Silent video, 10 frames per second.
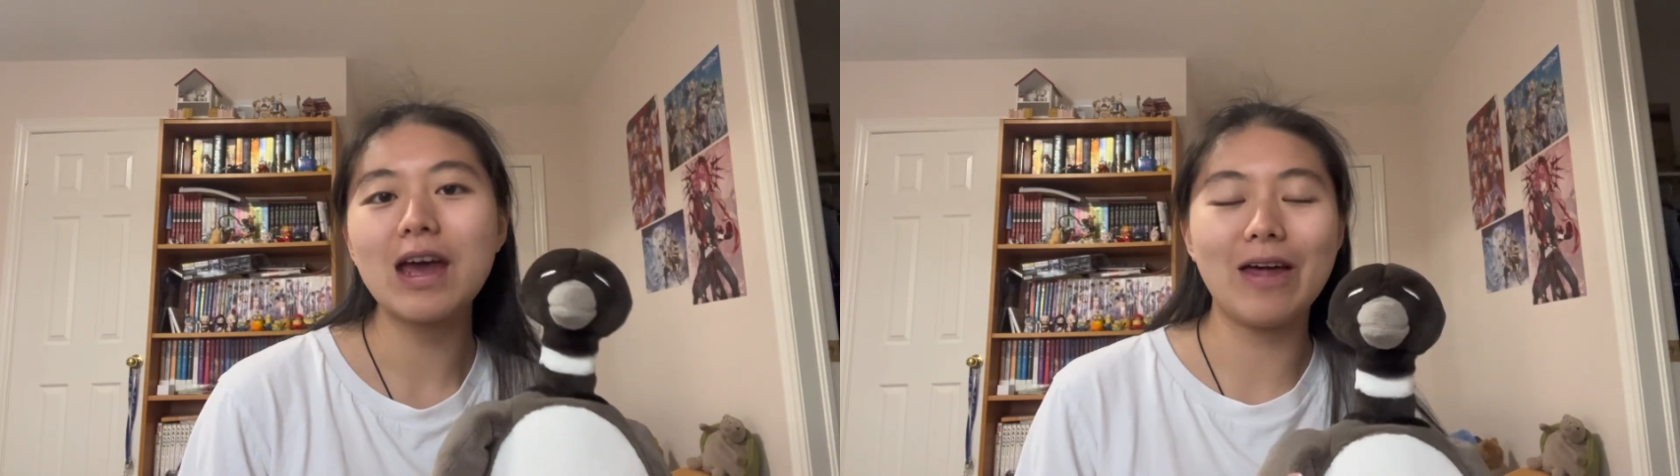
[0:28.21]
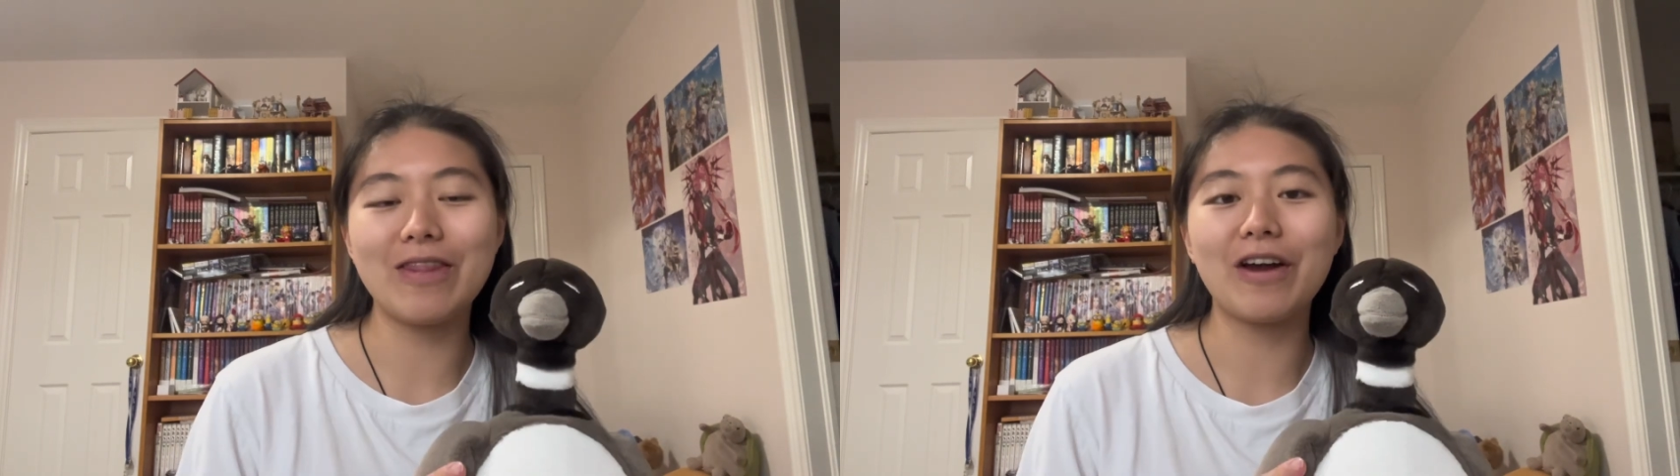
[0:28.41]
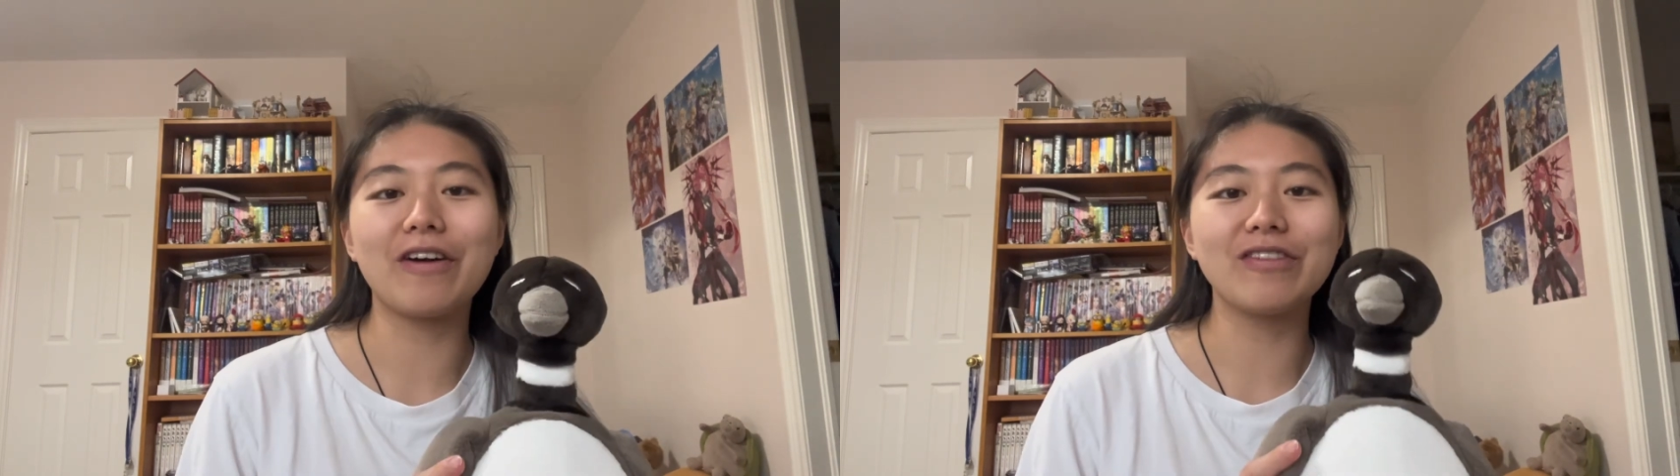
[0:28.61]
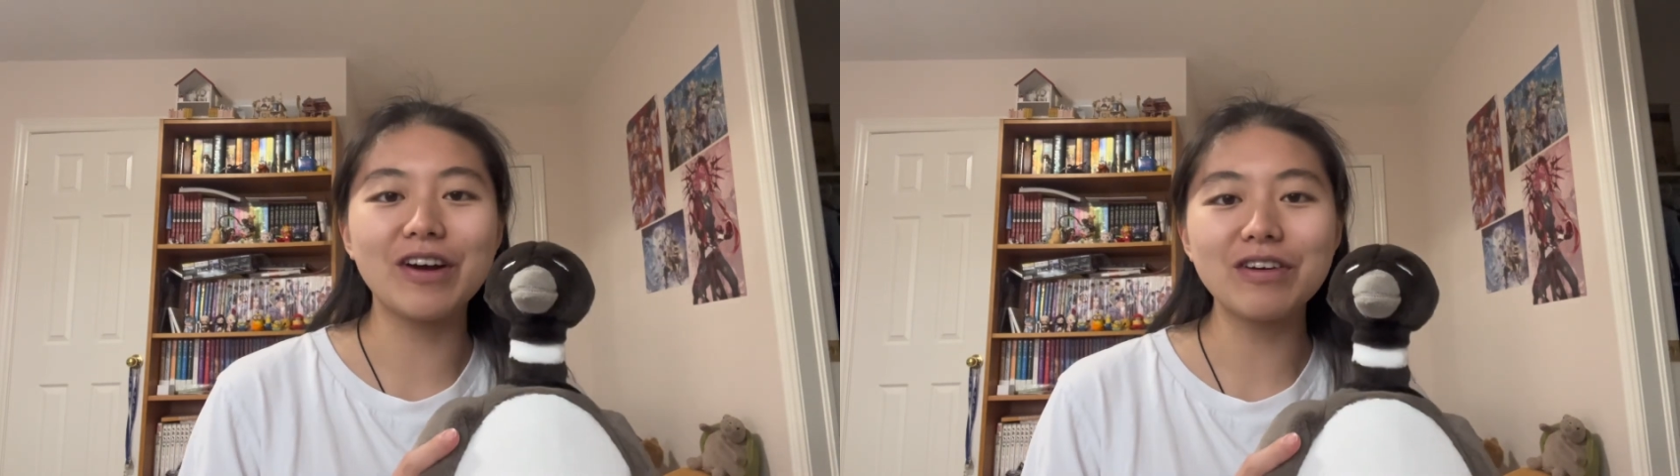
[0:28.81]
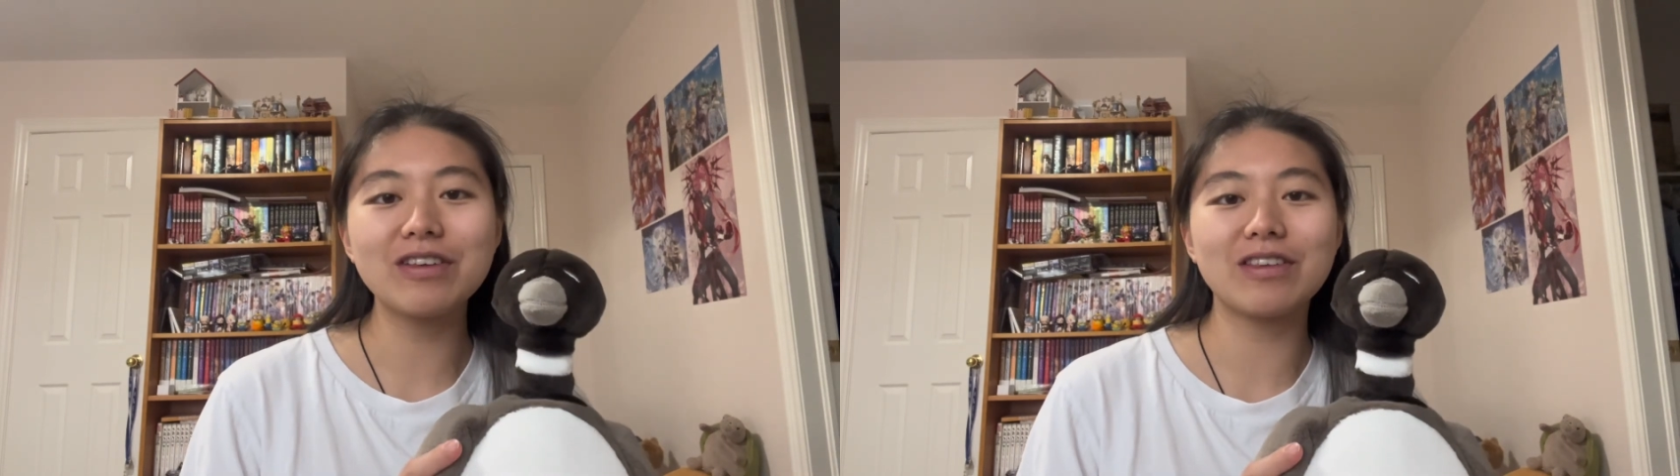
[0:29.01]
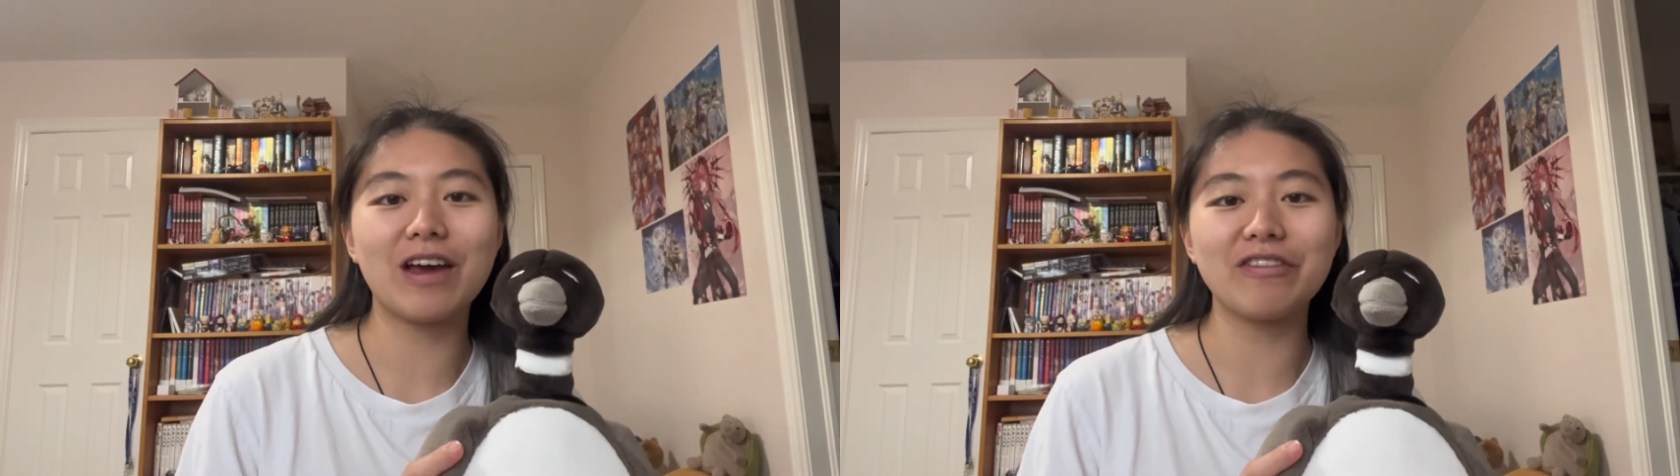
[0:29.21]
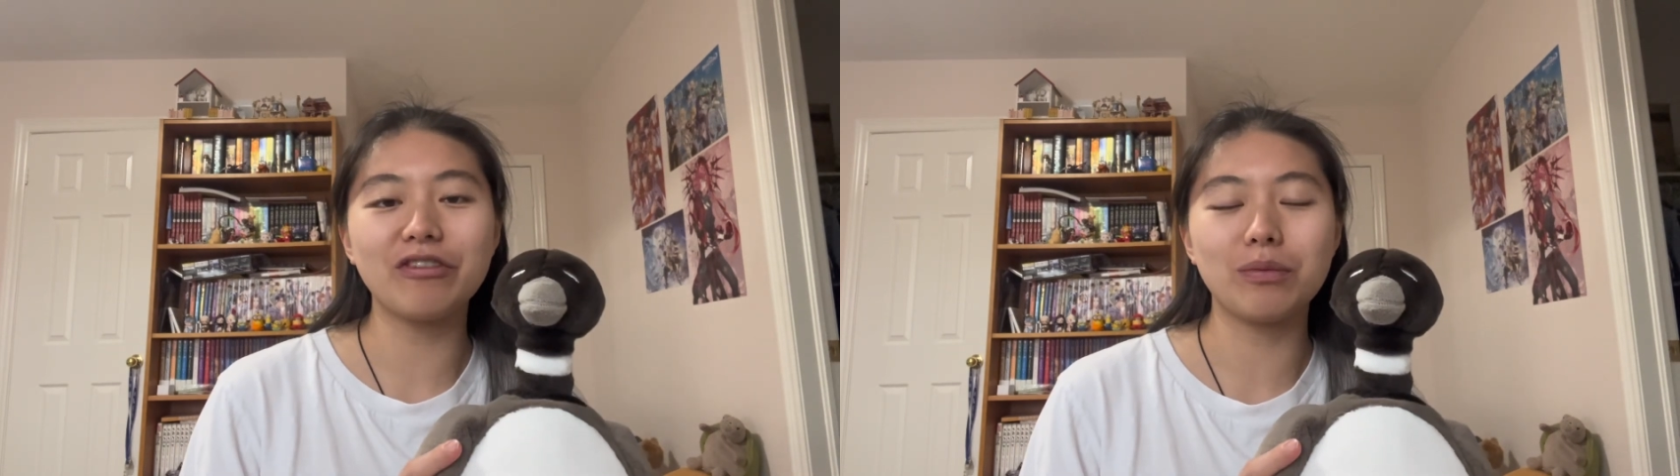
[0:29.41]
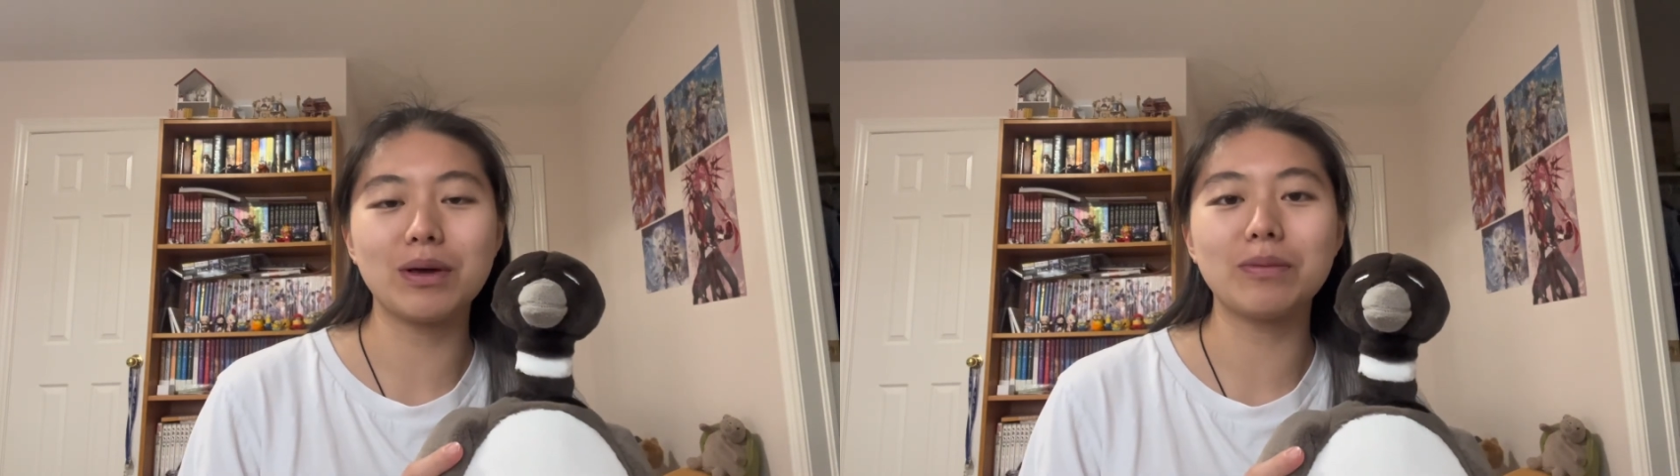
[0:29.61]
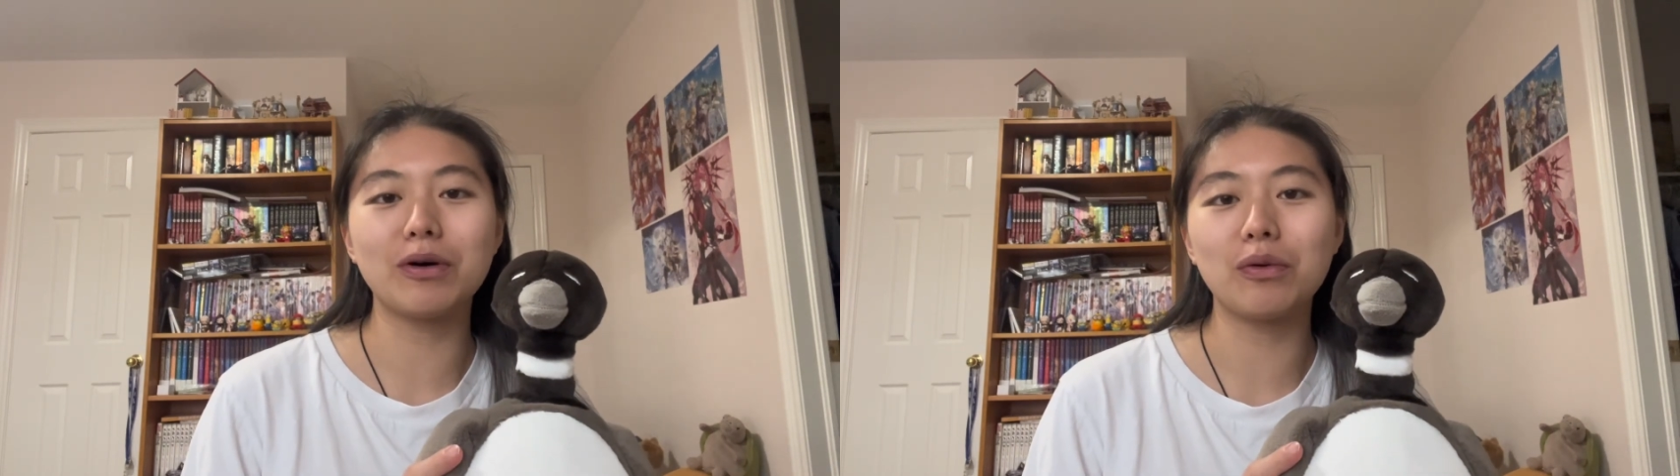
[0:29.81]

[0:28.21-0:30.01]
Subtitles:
and they are very safe for people